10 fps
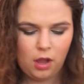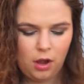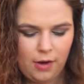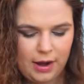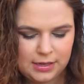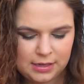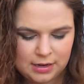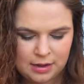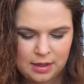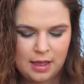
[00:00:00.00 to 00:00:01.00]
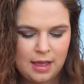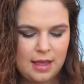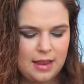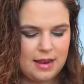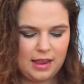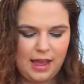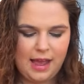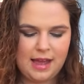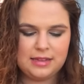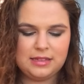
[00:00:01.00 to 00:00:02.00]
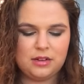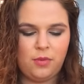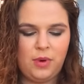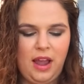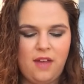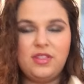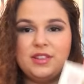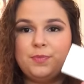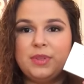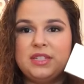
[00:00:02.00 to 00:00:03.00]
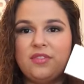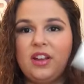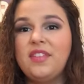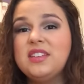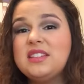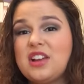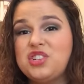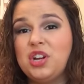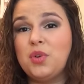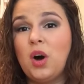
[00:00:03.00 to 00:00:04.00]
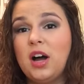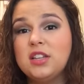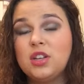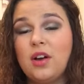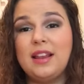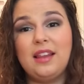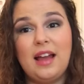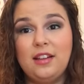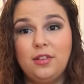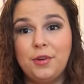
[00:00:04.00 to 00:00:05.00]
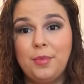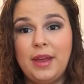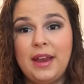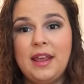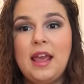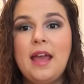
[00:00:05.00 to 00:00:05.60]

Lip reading: Alright. Last, we have this Pacifica. This is actually a quad, so I lied a little bit.